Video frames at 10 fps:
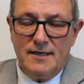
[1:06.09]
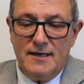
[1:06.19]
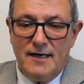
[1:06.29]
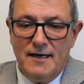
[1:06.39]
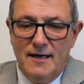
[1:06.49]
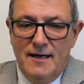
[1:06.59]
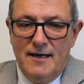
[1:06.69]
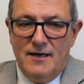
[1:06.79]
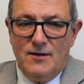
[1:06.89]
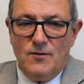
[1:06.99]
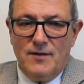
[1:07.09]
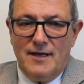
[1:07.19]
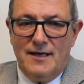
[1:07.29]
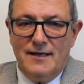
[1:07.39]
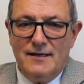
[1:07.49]
and
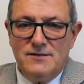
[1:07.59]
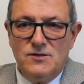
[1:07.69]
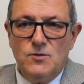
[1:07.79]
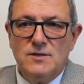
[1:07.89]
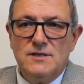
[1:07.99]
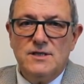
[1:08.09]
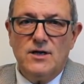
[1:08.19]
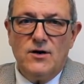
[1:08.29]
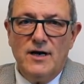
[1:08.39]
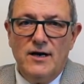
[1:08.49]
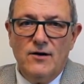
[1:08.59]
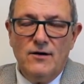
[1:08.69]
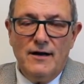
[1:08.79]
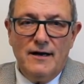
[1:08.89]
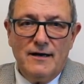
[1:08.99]
the students that are
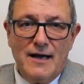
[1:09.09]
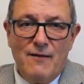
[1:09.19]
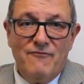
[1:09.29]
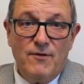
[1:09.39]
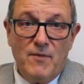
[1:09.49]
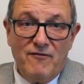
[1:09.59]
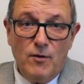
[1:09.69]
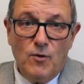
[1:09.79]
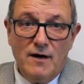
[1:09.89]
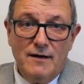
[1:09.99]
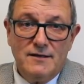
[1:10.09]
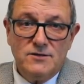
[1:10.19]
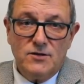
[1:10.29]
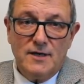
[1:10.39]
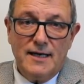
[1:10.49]
here come from everywhere,
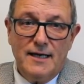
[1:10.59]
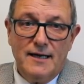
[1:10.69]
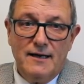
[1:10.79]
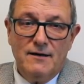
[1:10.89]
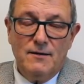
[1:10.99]
certainly